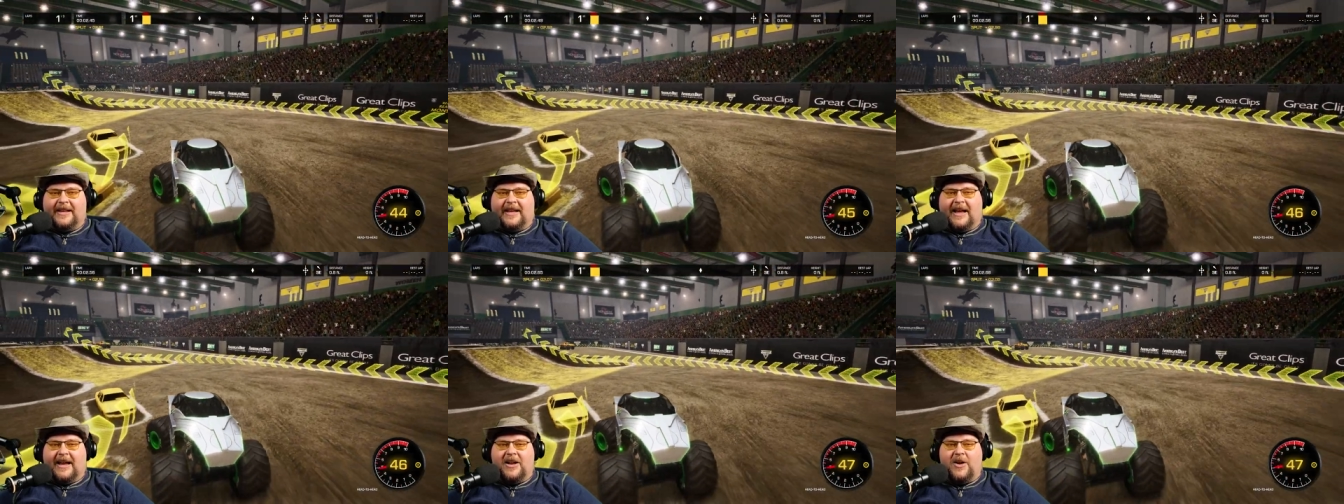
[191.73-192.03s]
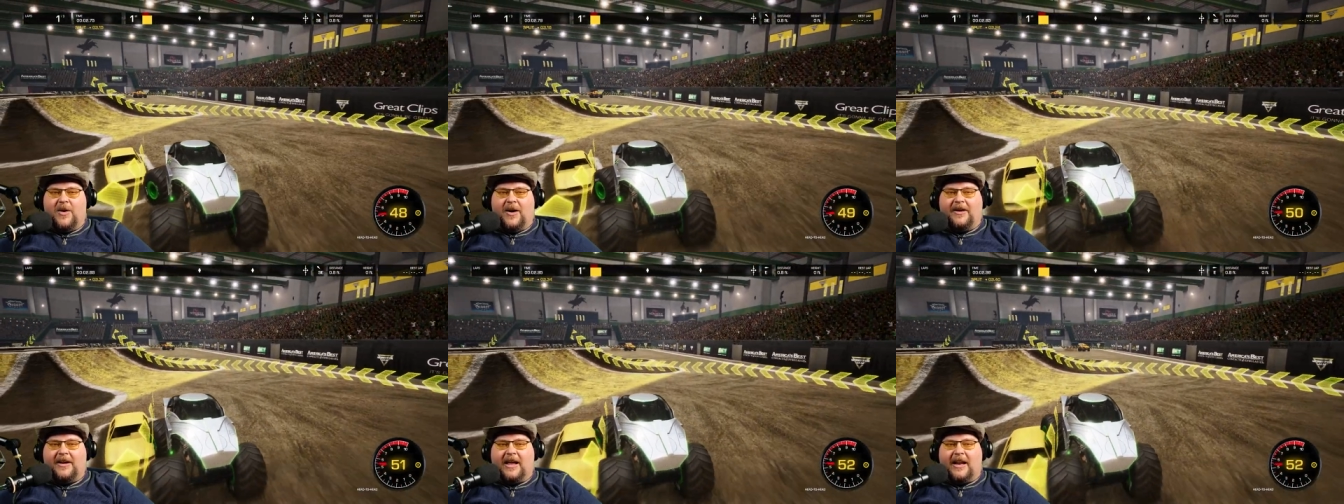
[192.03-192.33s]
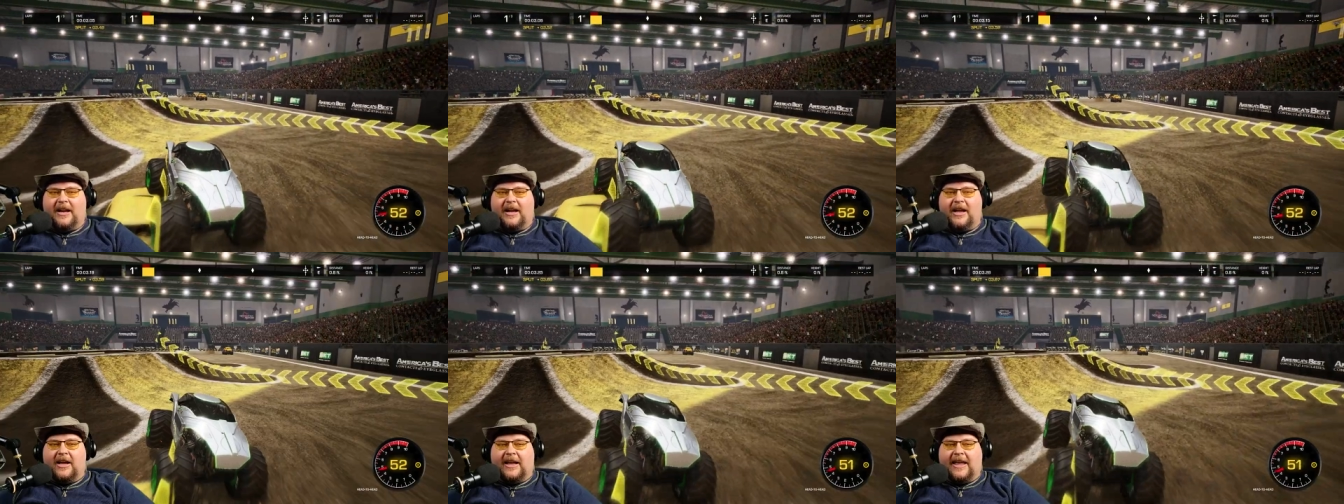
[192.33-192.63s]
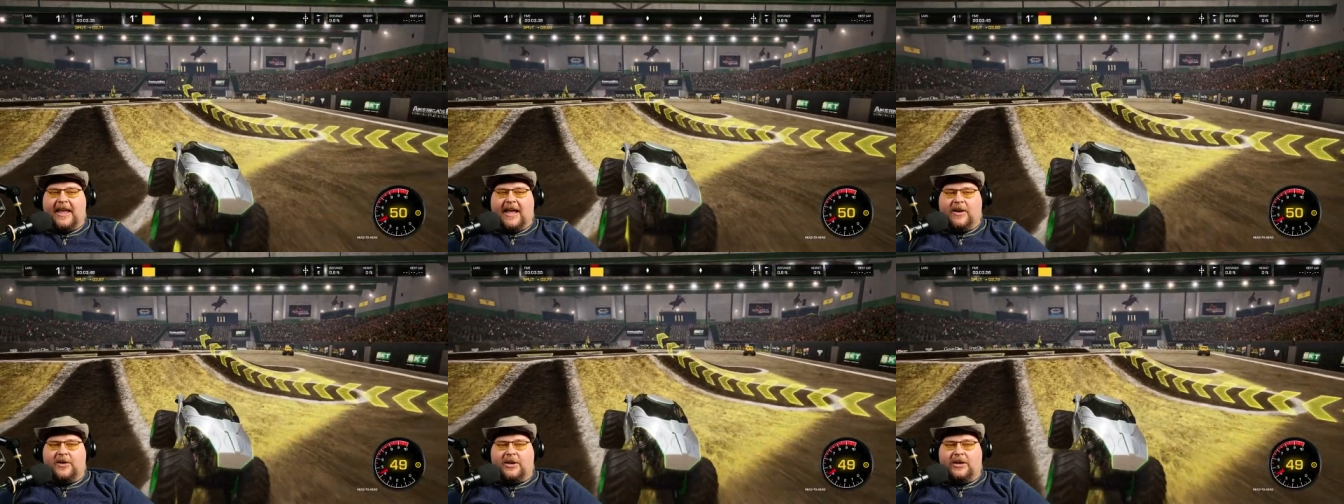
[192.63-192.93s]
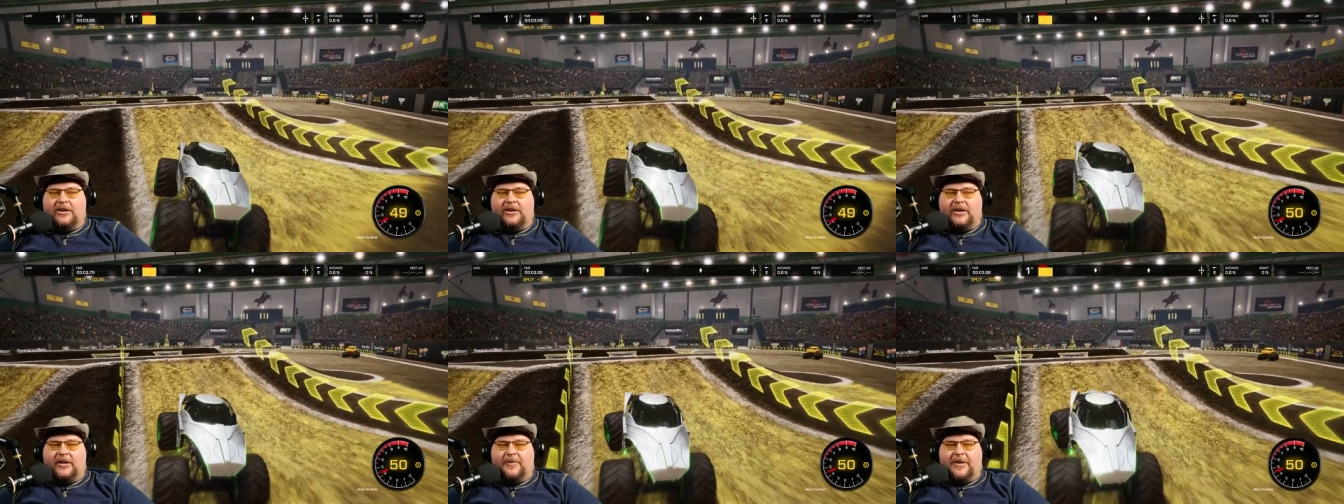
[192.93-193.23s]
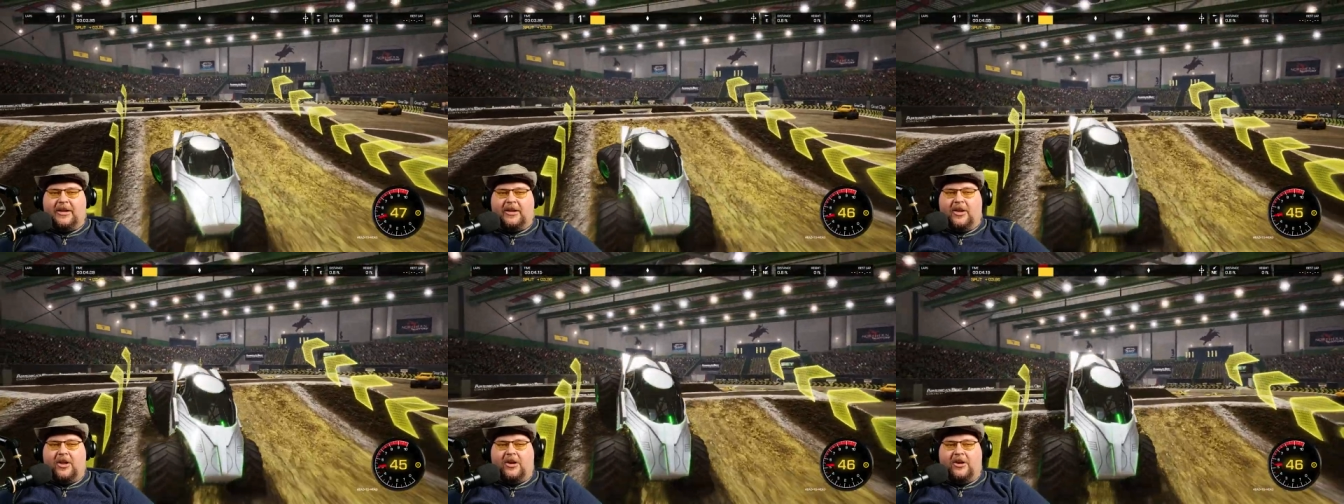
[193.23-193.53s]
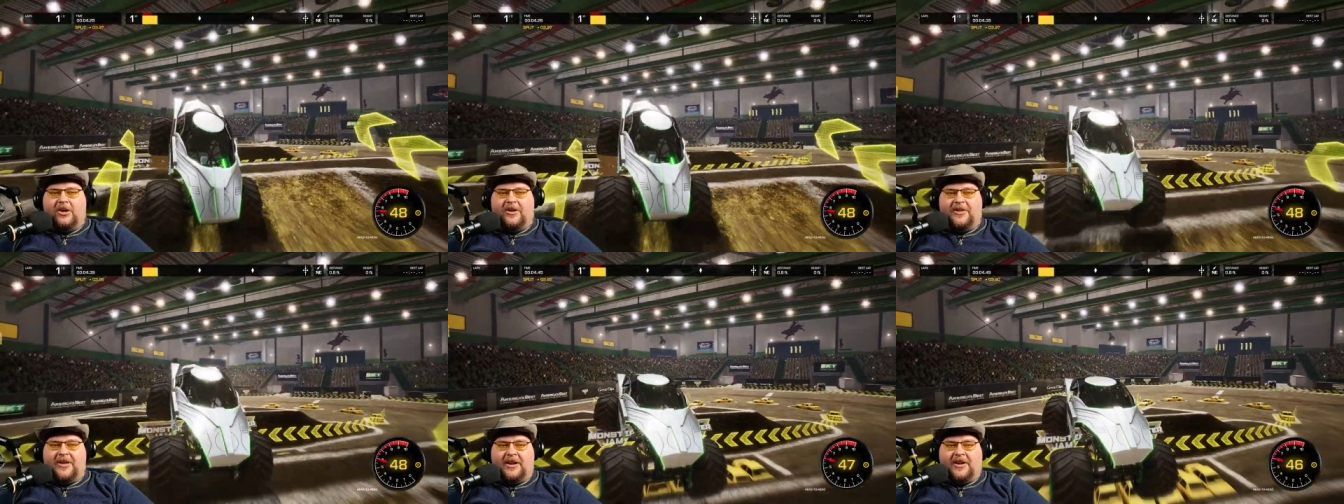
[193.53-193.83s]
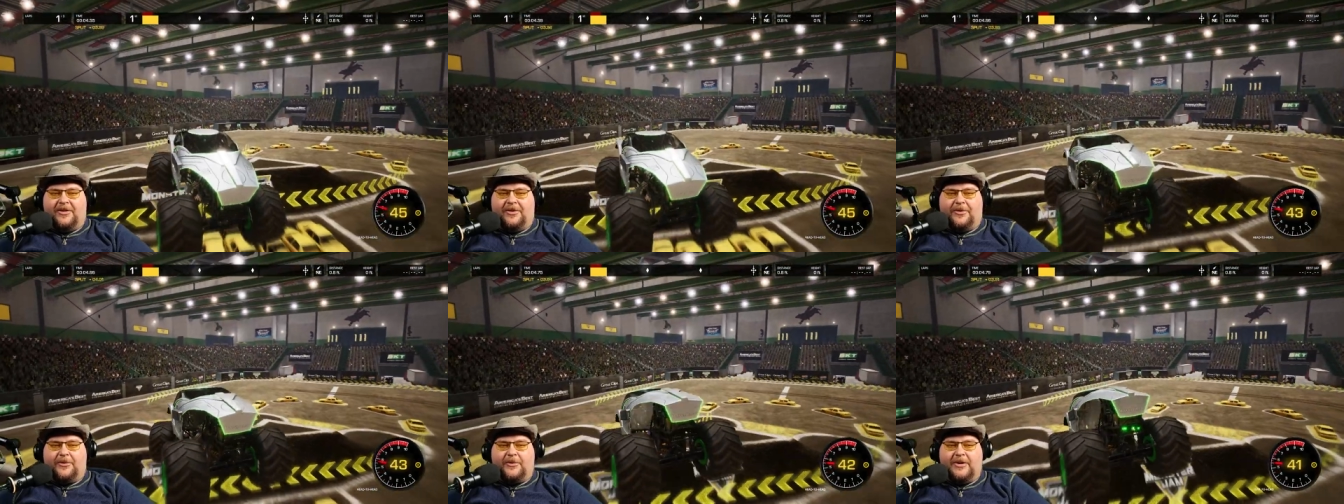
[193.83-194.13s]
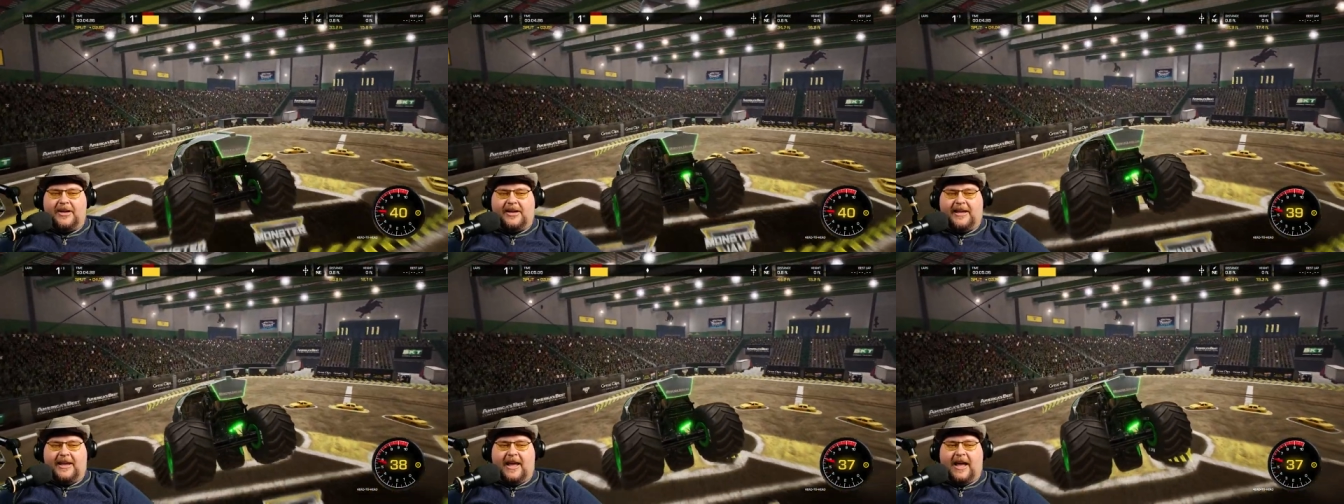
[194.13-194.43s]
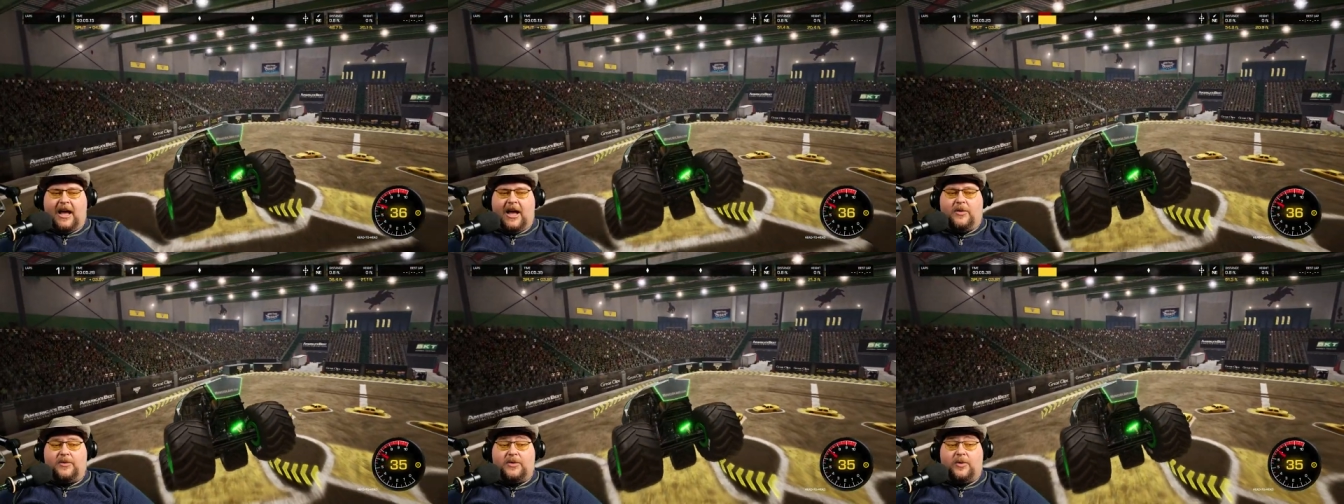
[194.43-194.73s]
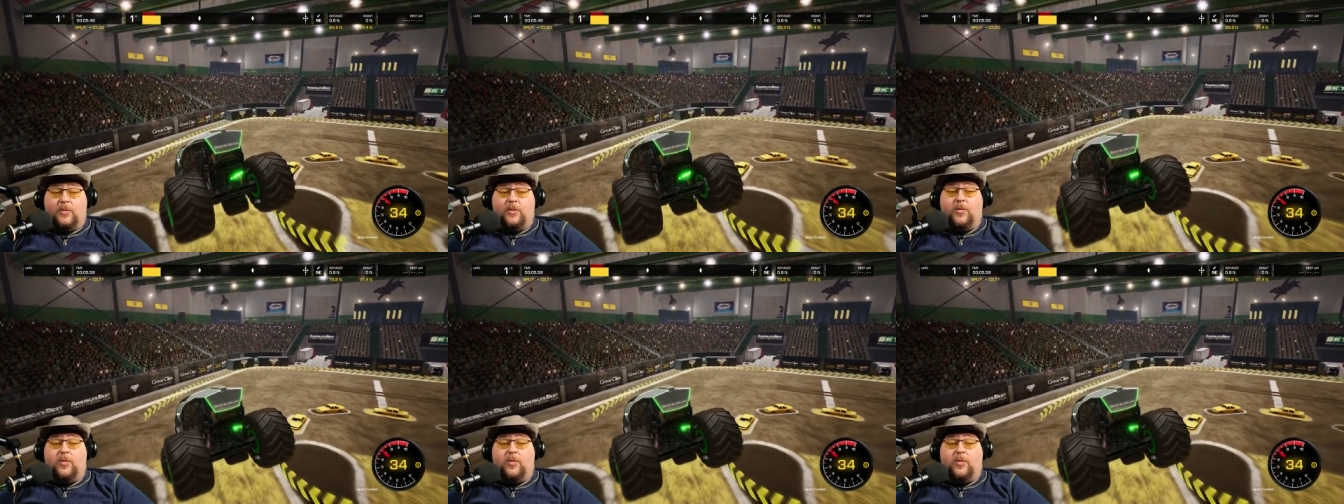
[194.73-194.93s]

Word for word: I know I gotta count a little bit longer than a three count.